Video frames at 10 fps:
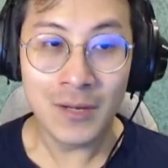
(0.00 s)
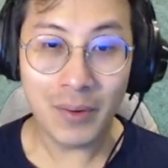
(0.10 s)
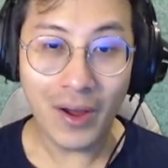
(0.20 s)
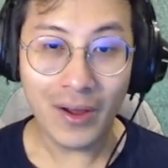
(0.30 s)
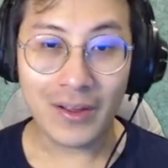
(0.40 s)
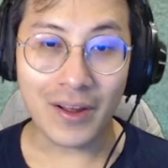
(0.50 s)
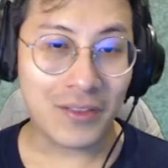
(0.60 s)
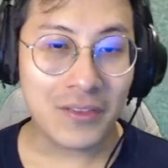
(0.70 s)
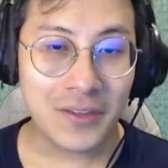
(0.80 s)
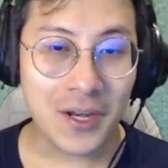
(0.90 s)
But
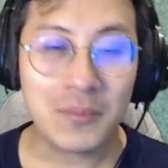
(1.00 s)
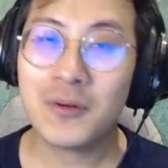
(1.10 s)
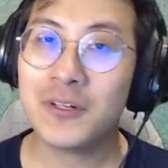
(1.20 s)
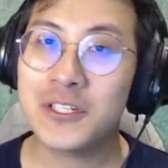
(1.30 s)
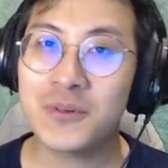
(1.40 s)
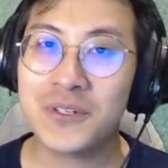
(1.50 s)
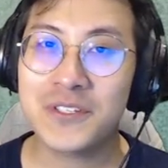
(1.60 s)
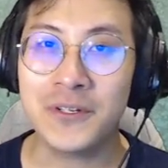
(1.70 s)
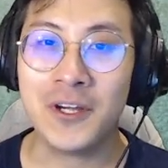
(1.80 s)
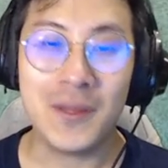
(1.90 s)
other than that, I'm not really sure what's
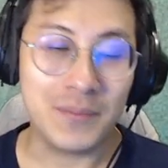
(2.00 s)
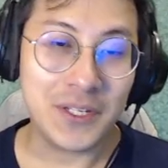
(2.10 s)
going on,